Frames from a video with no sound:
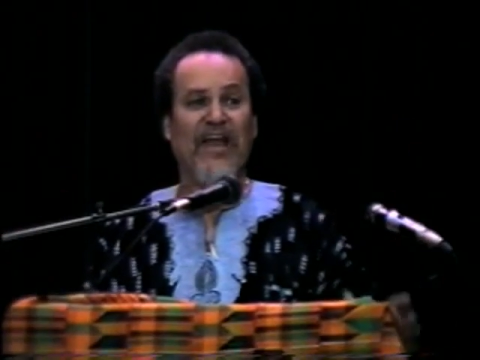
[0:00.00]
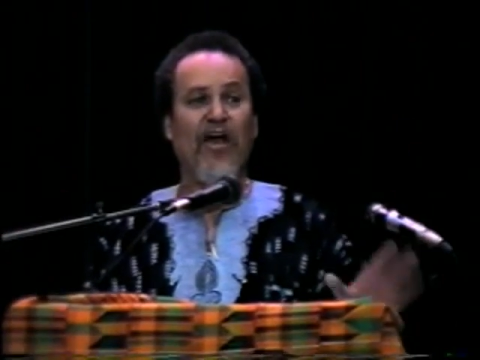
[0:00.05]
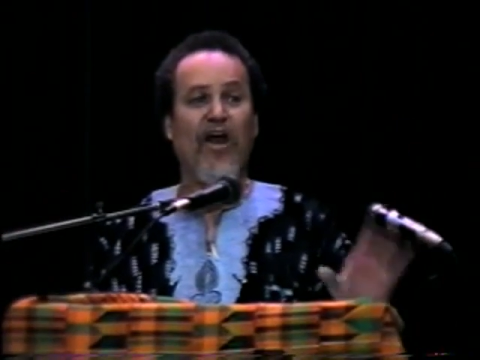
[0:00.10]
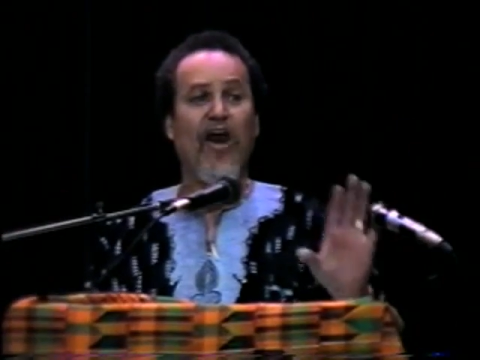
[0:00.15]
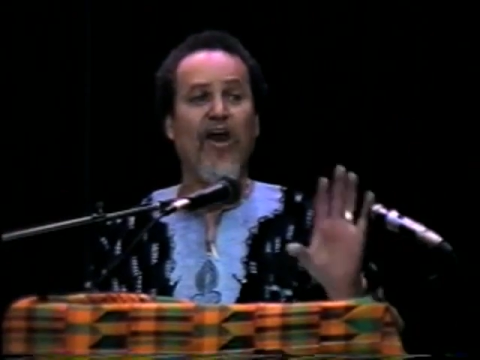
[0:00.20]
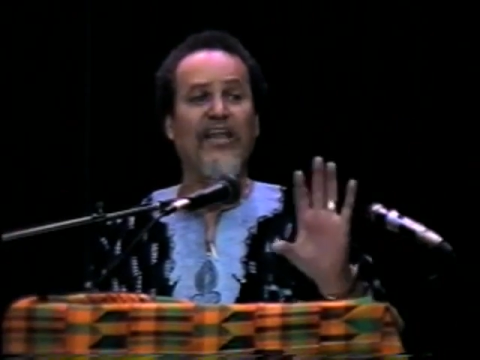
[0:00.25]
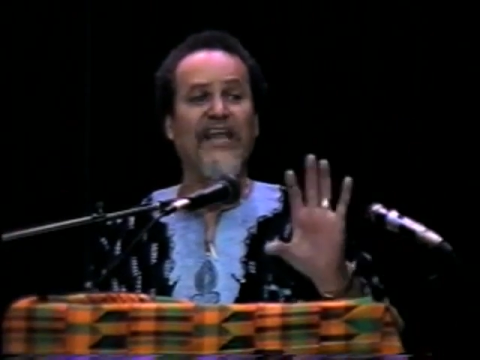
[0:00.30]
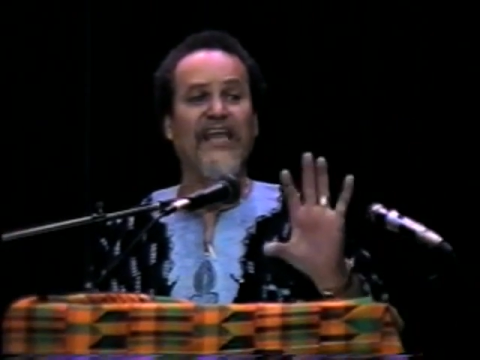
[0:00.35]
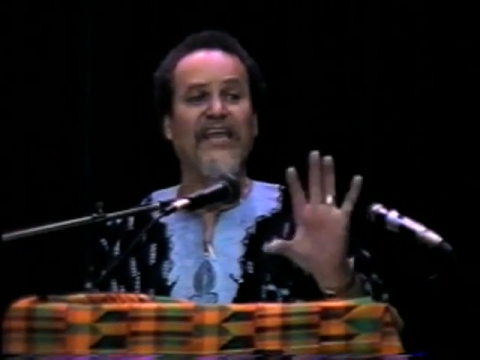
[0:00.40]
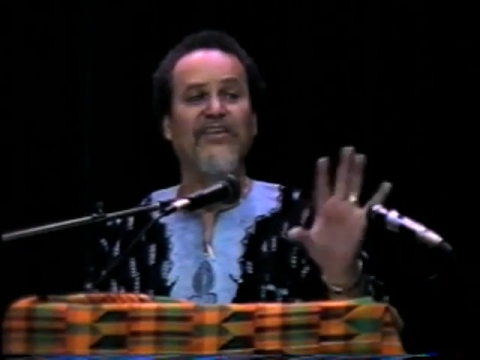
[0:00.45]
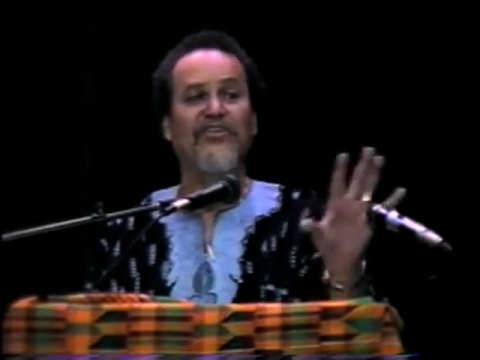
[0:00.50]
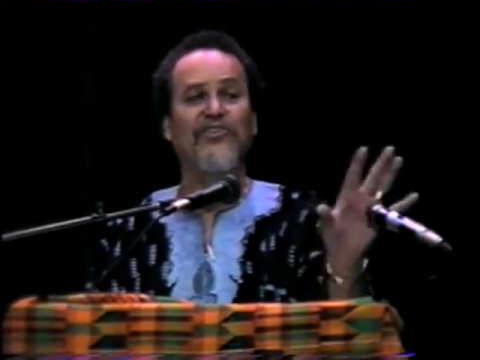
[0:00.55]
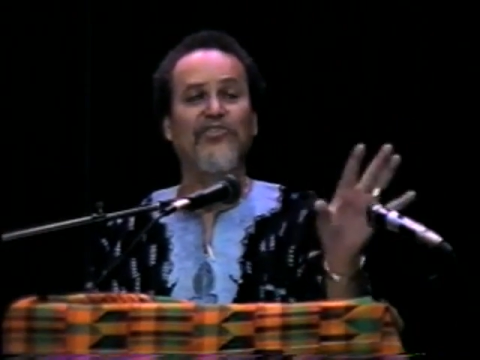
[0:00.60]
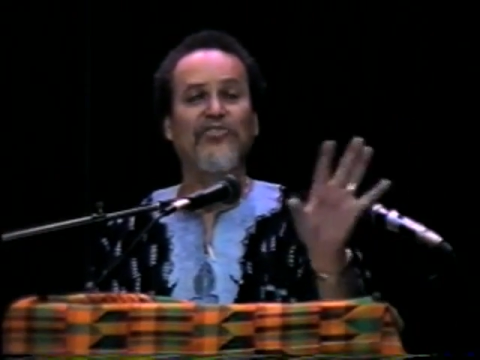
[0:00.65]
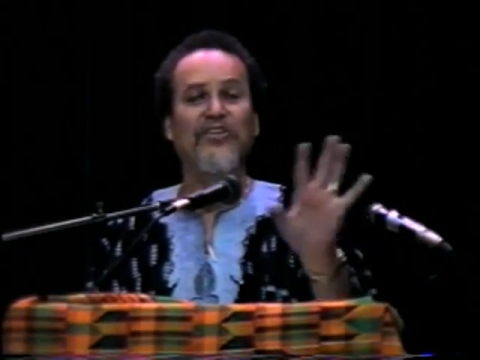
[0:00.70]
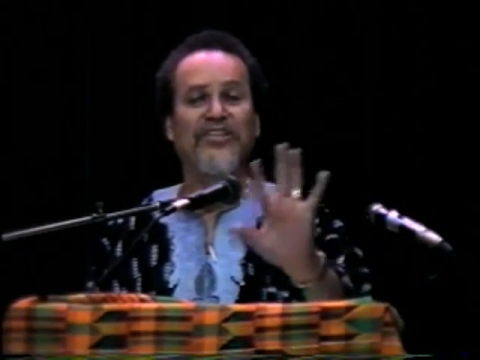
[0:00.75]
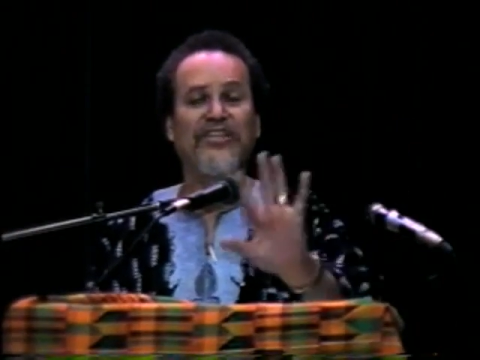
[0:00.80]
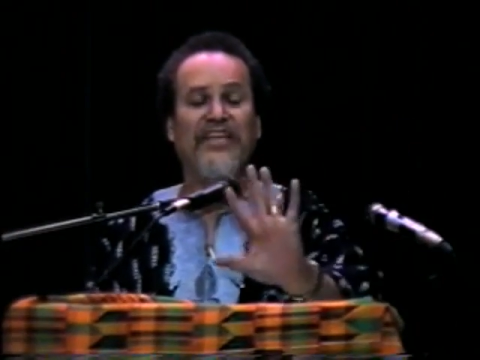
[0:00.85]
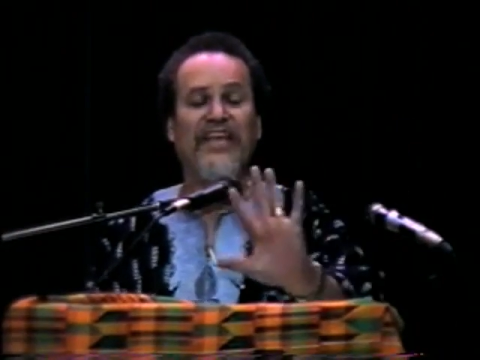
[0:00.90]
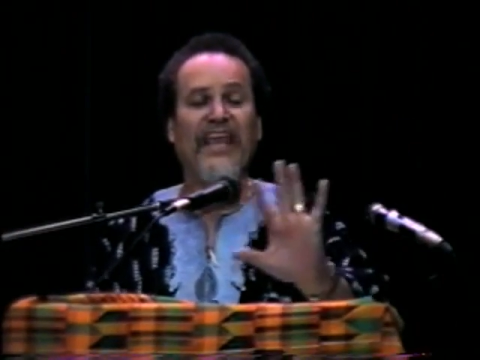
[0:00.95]
All they can do
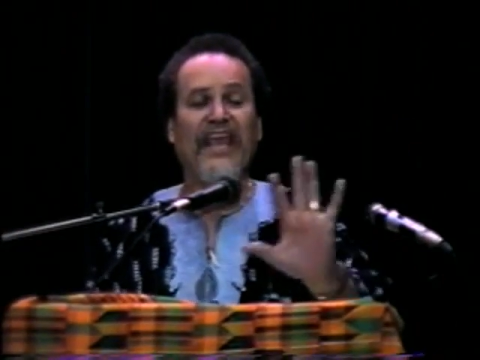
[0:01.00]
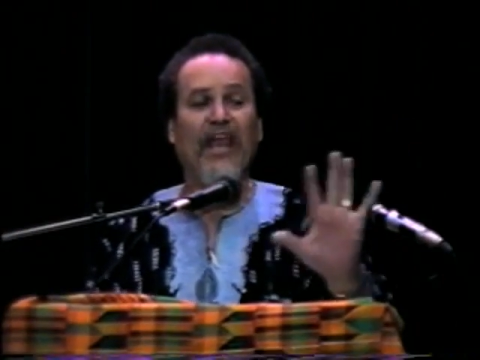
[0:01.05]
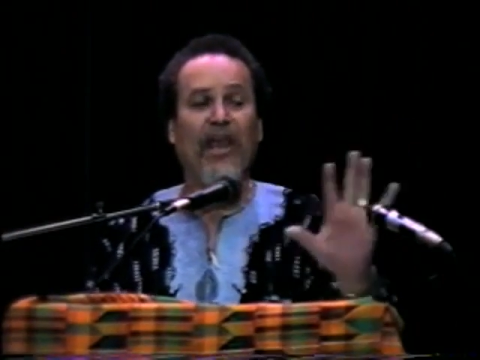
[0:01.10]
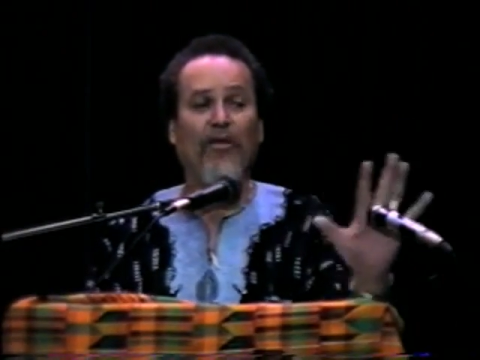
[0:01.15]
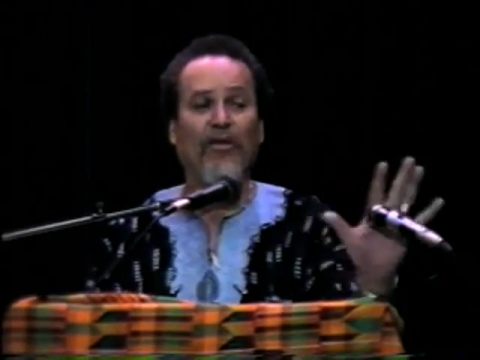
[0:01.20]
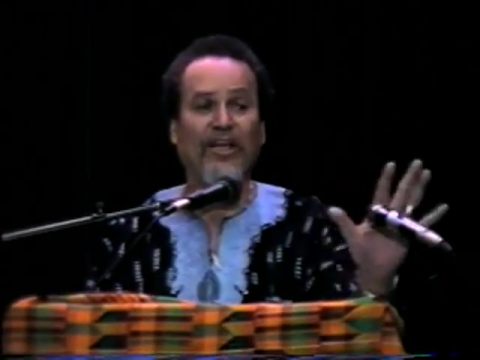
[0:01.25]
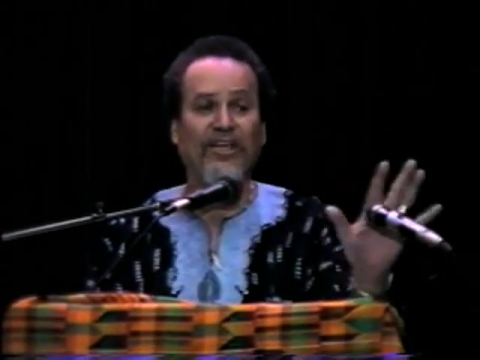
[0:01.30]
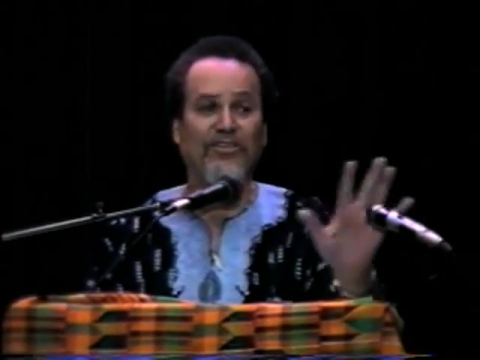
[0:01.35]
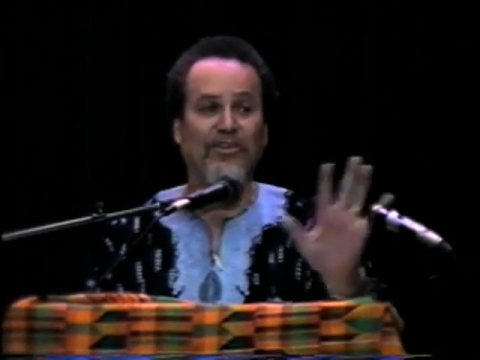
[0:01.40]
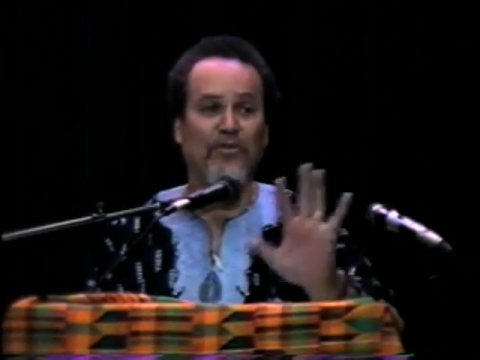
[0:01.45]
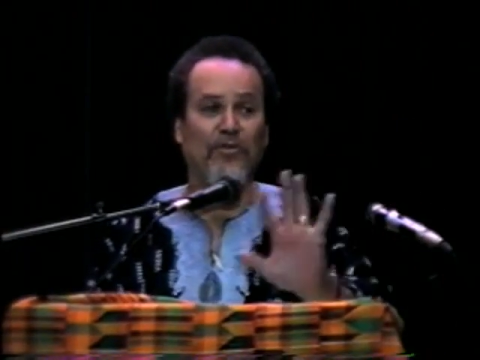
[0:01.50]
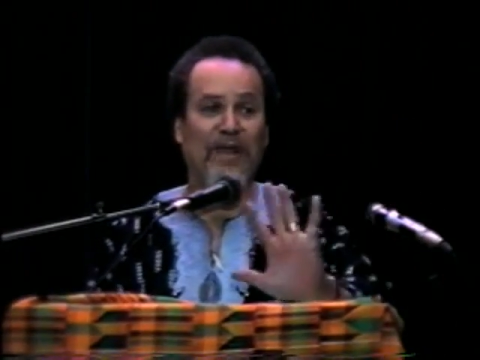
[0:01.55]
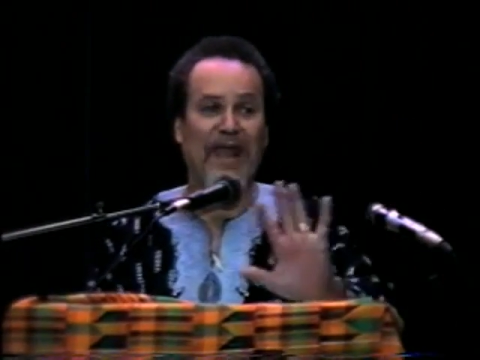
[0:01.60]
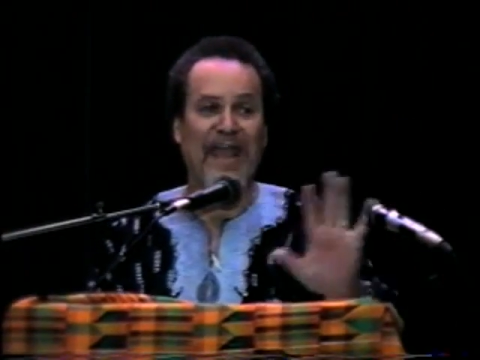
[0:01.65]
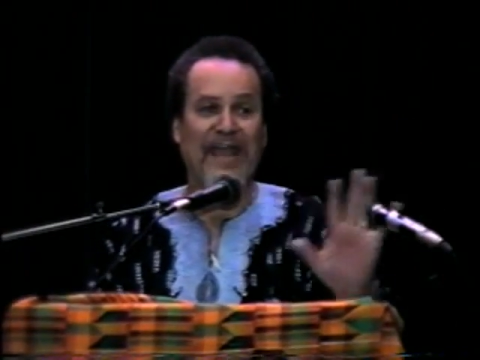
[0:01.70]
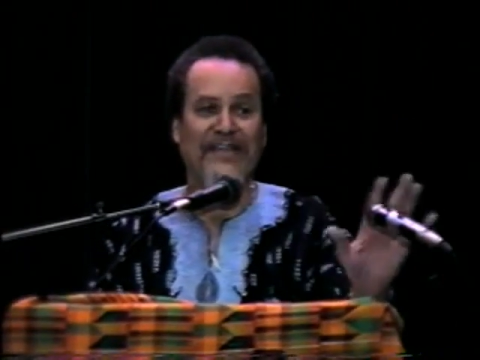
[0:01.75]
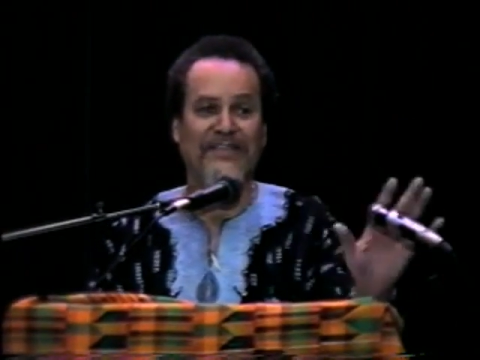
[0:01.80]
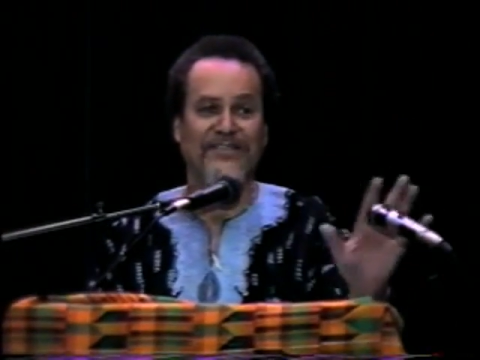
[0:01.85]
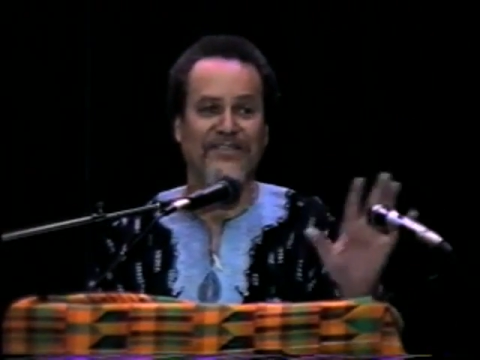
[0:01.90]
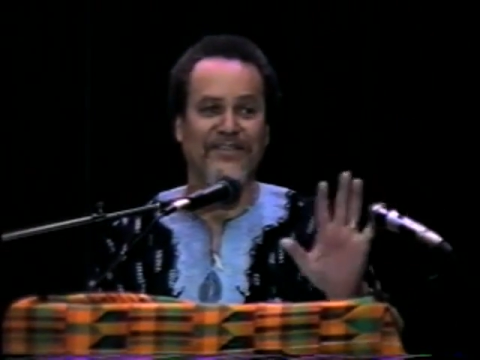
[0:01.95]
is
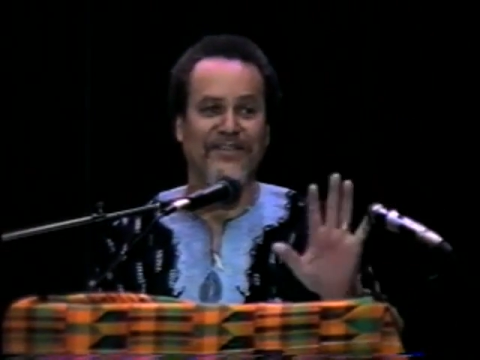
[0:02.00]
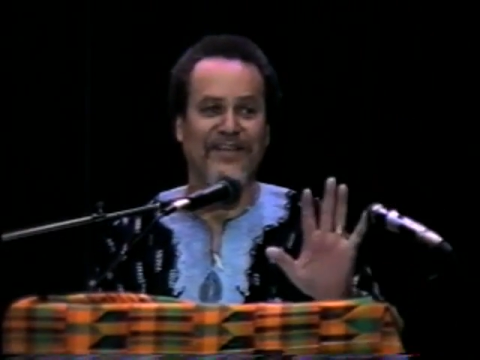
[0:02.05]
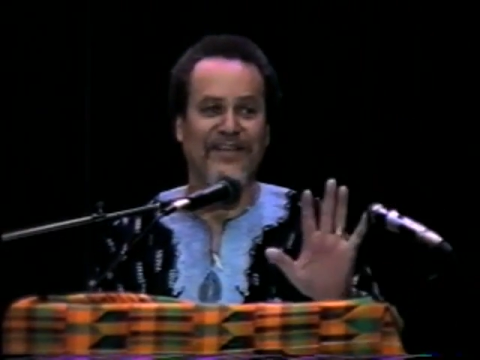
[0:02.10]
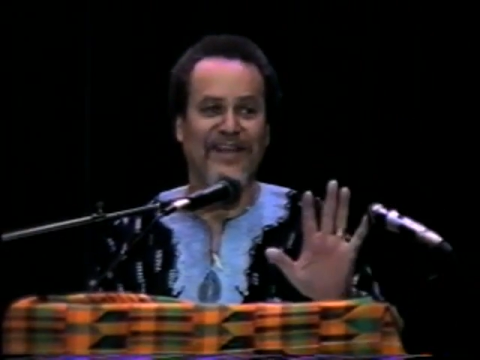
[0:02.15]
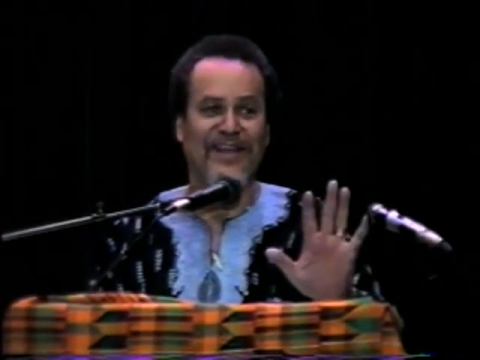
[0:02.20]
characterize it.